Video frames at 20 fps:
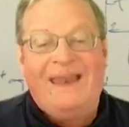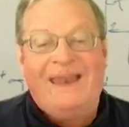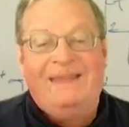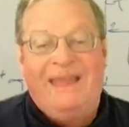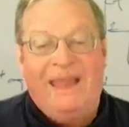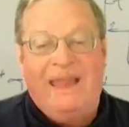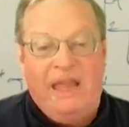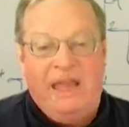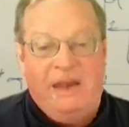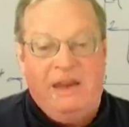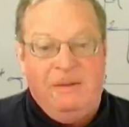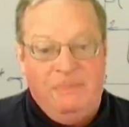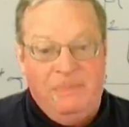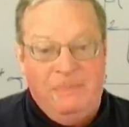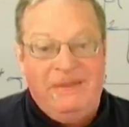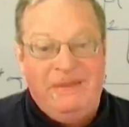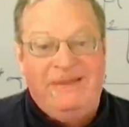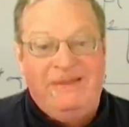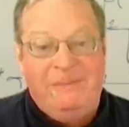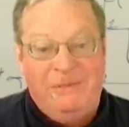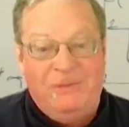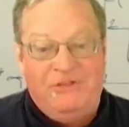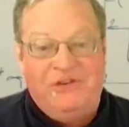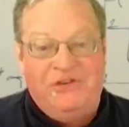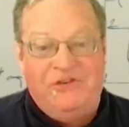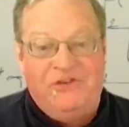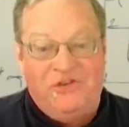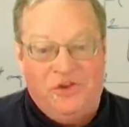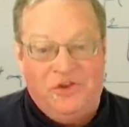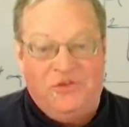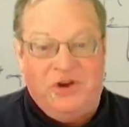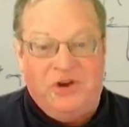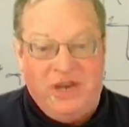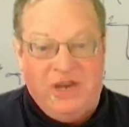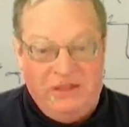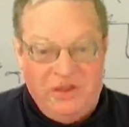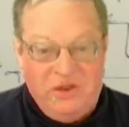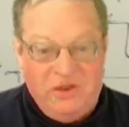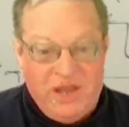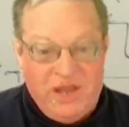did they get a million missing children
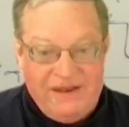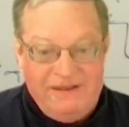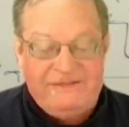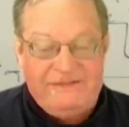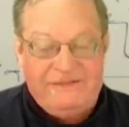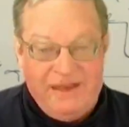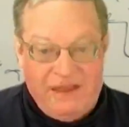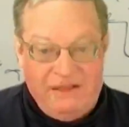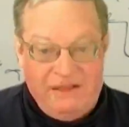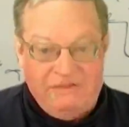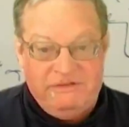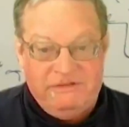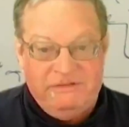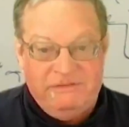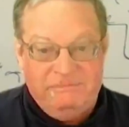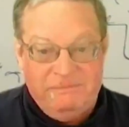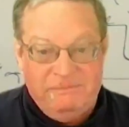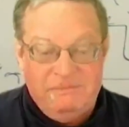in the United States?